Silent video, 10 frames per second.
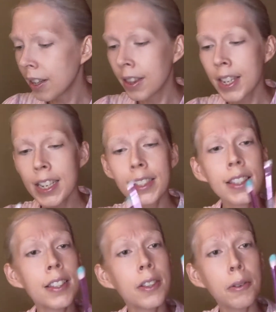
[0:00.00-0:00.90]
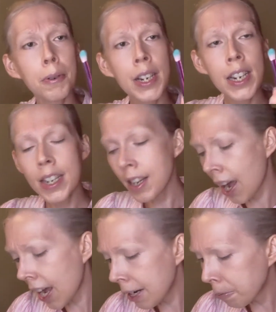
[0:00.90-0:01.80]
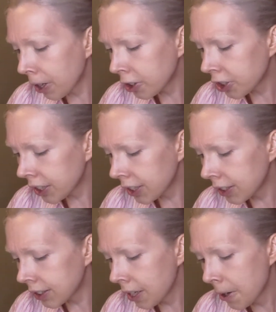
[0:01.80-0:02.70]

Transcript: these 3 eye brushes